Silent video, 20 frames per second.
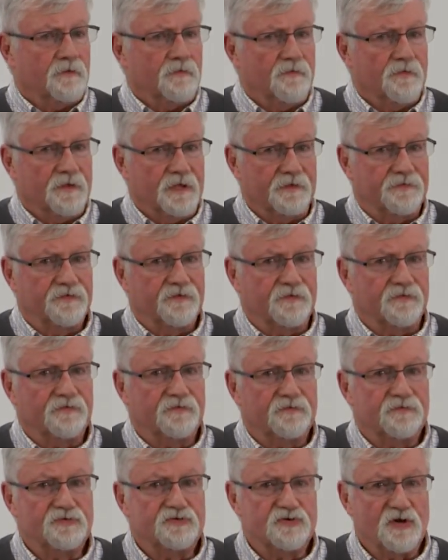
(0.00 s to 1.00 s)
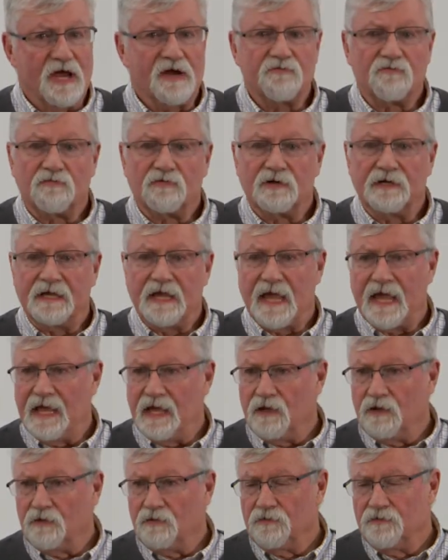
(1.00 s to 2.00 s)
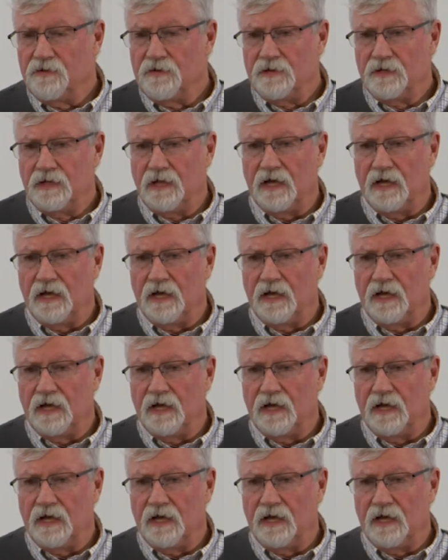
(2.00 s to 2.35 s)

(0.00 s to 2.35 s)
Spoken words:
This is generally held